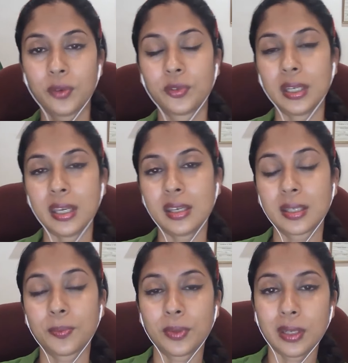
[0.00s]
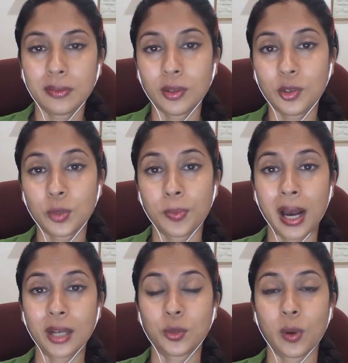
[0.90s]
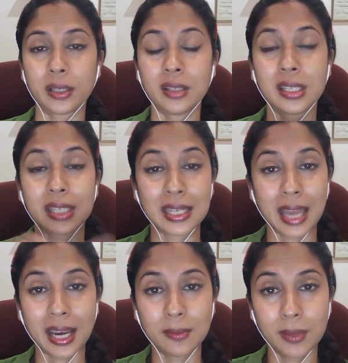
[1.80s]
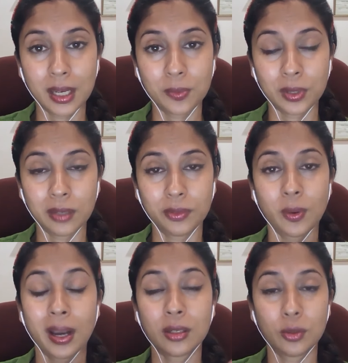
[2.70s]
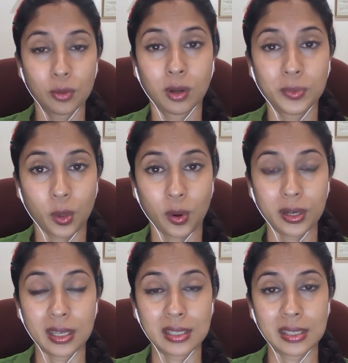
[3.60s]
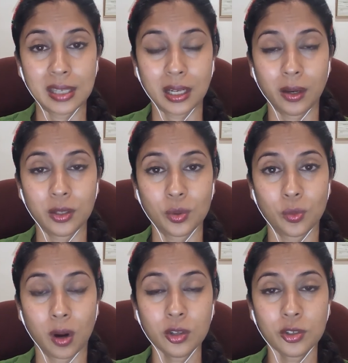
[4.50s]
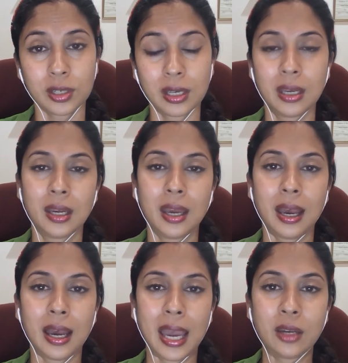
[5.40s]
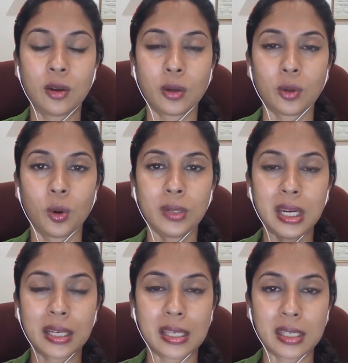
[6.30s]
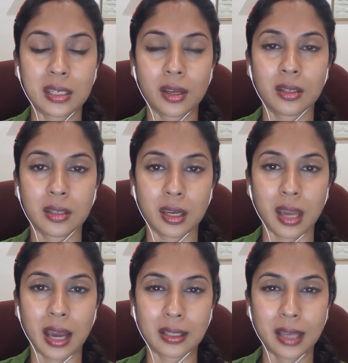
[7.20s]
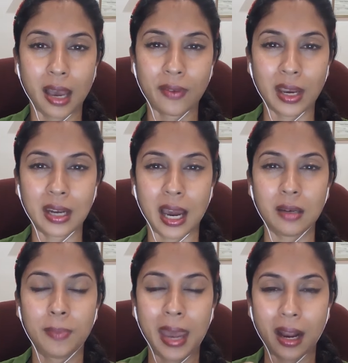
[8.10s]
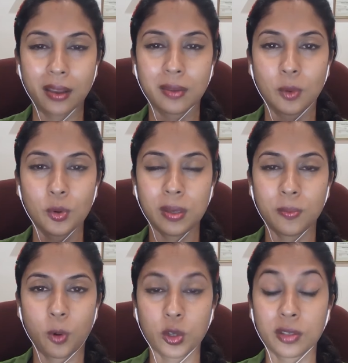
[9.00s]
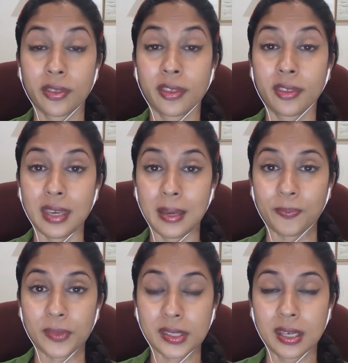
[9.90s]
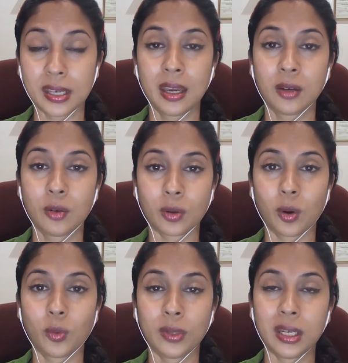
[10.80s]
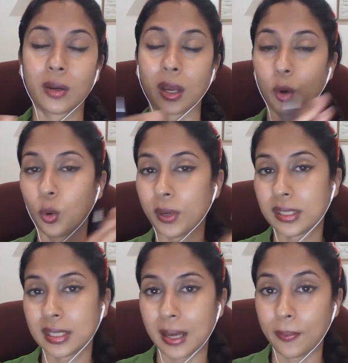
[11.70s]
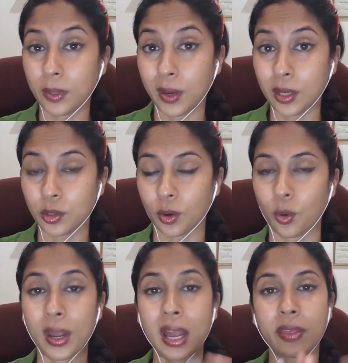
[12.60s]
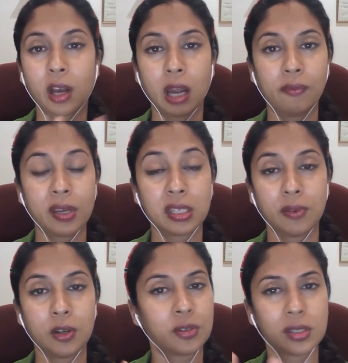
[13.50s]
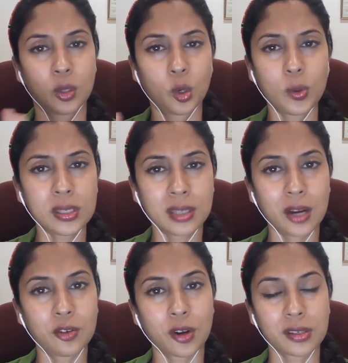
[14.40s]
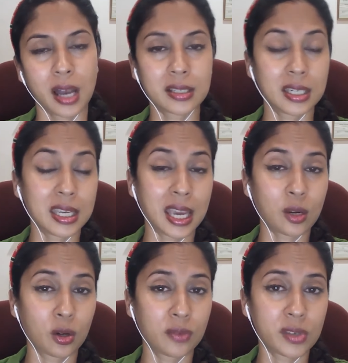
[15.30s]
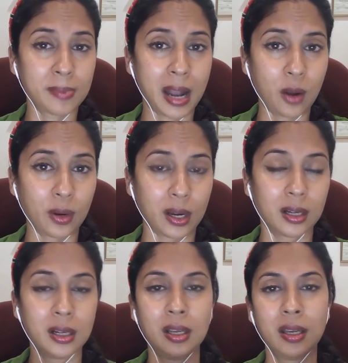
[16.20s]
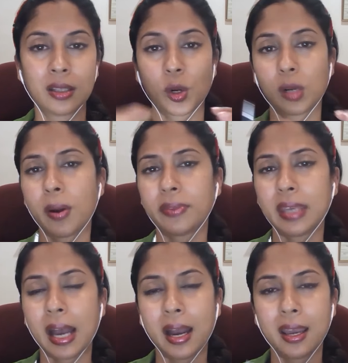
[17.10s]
We've released a preview to part 1. It's a 9-minute preview. I do hope your audiences are going to watch. And not only does it uncover and unpack the most important themes, not only like who is the WHO, where are the conflicts of interest, who is Tedros, how did he get all of this power? Talk about the